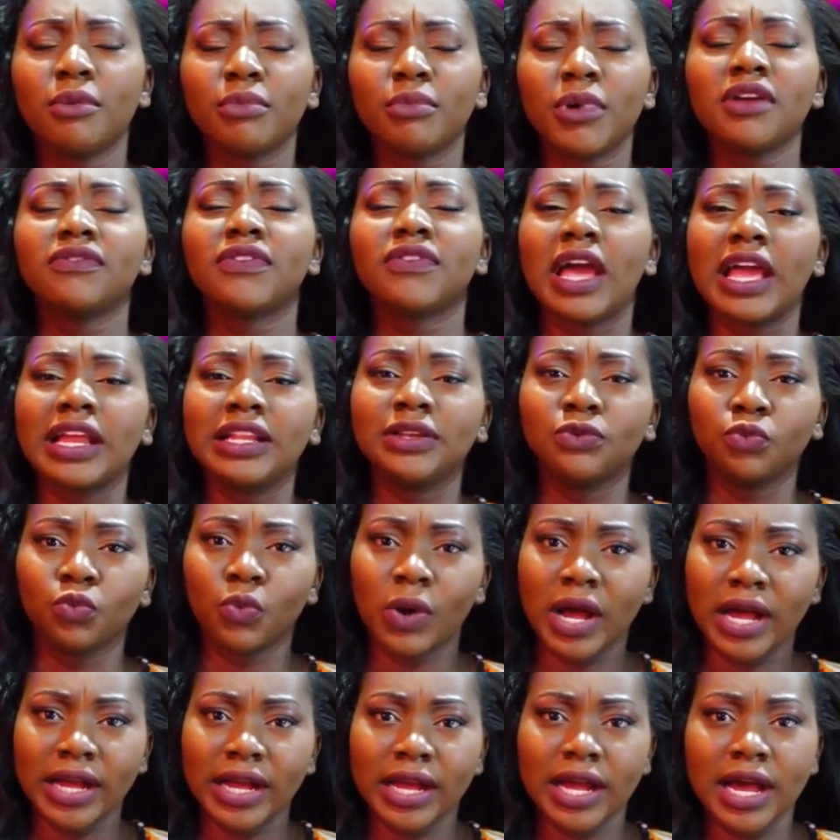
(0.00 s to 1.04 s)
Like in
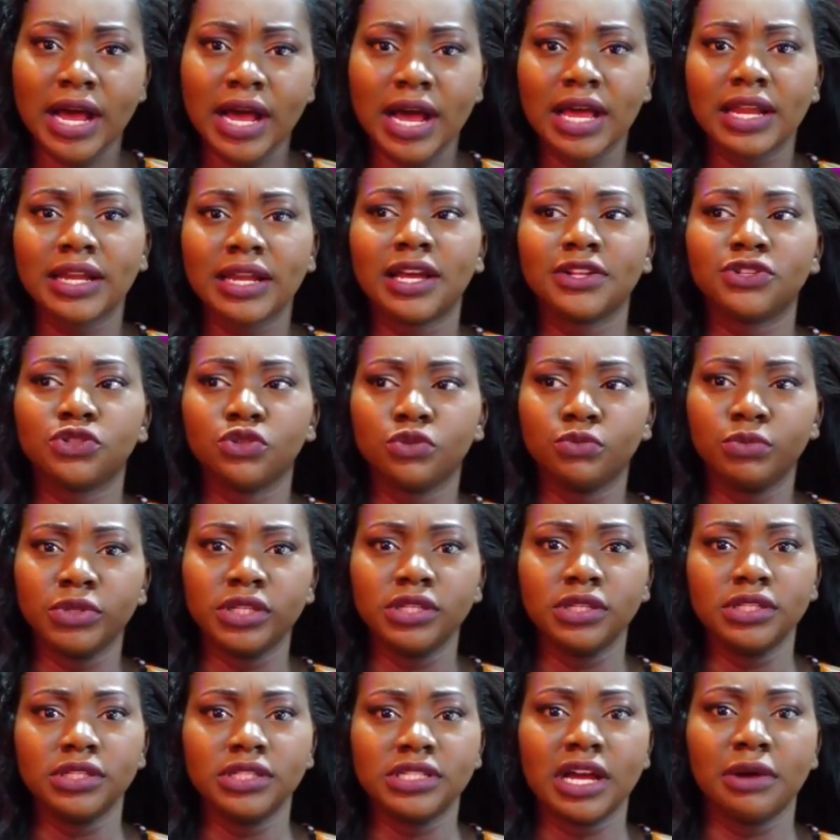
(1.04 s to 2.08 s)
one car that you'd
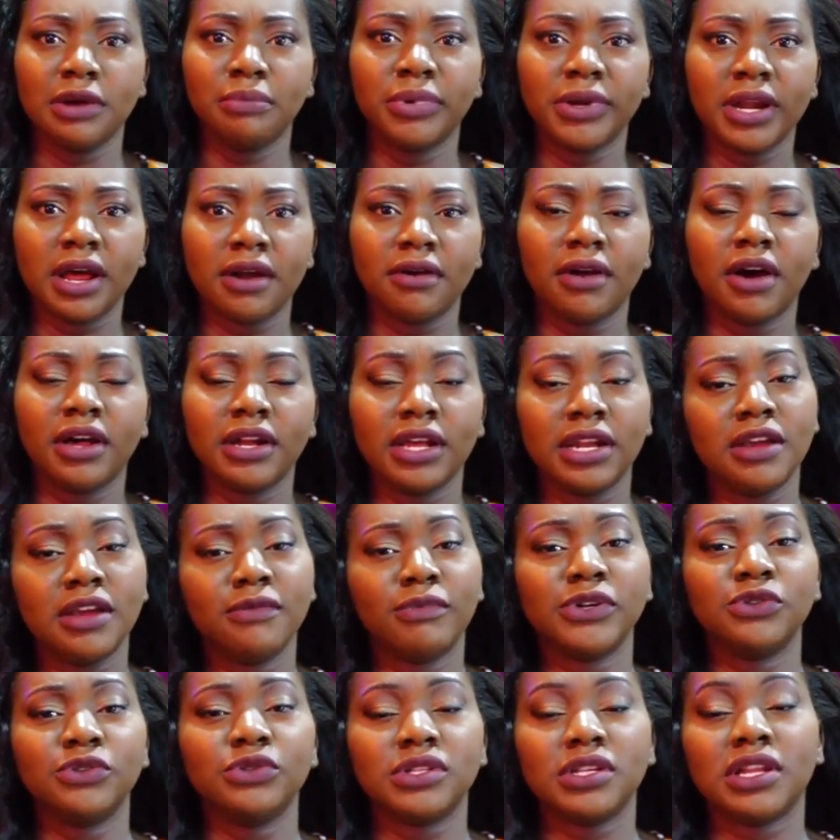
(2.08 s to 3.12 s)
be jumping around and
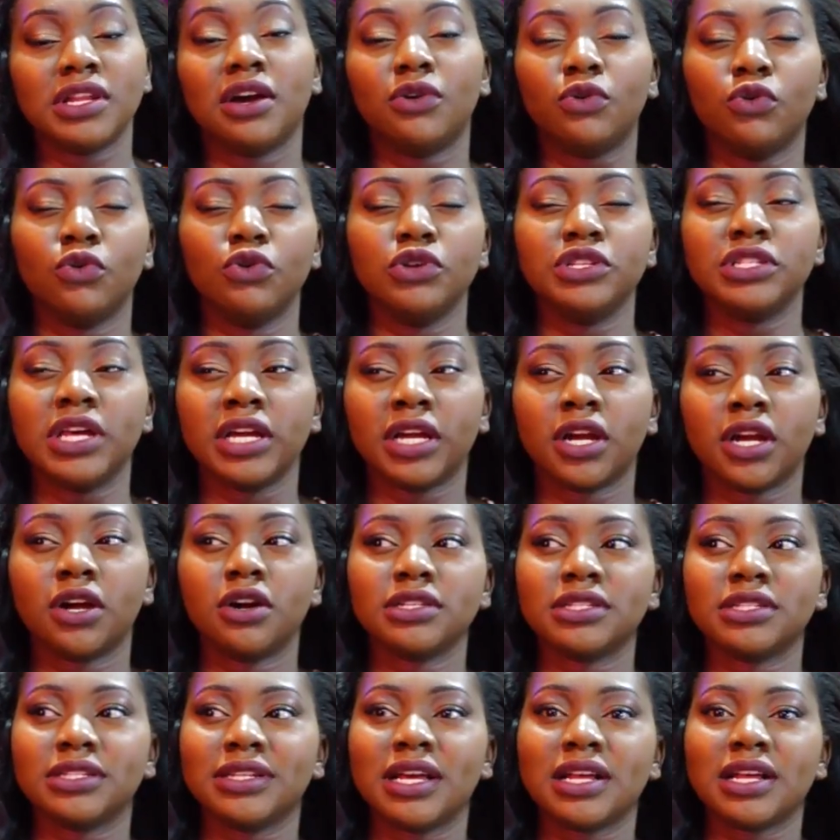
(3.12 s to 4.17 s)
everybody see that, oh, the
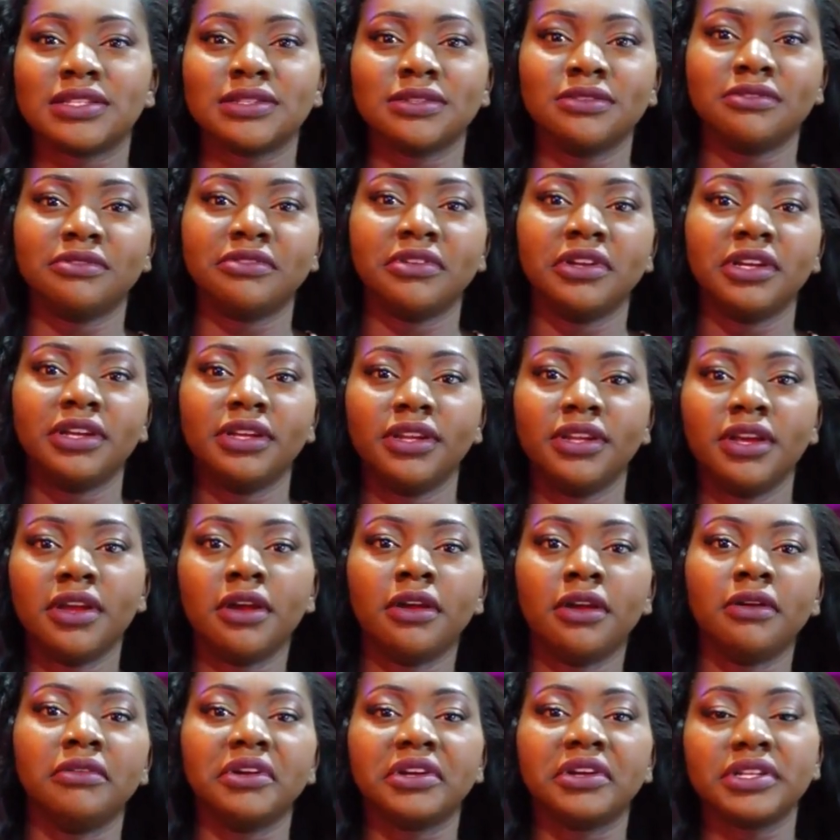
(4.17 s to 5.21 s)
girl's in that green
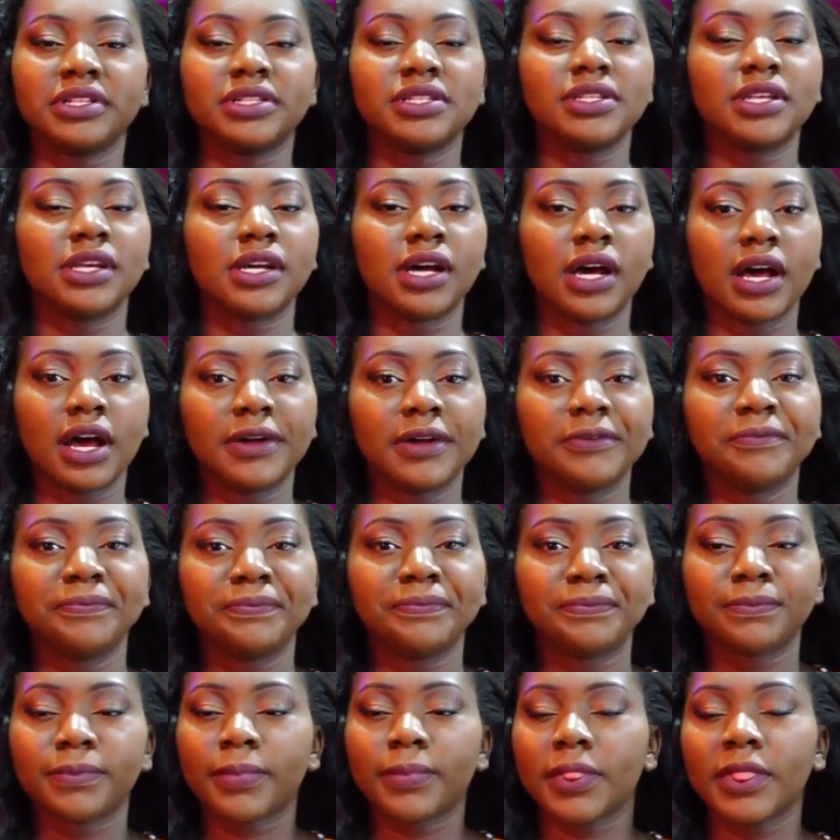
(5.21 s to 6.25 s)
rickety car,
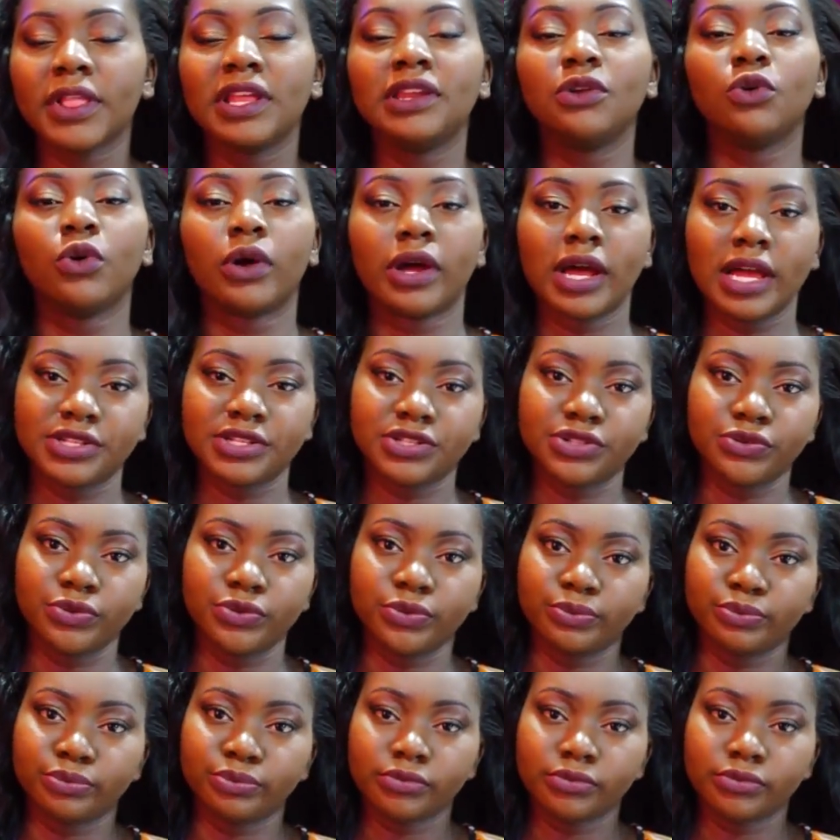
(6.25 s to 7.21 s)
they'll catch you.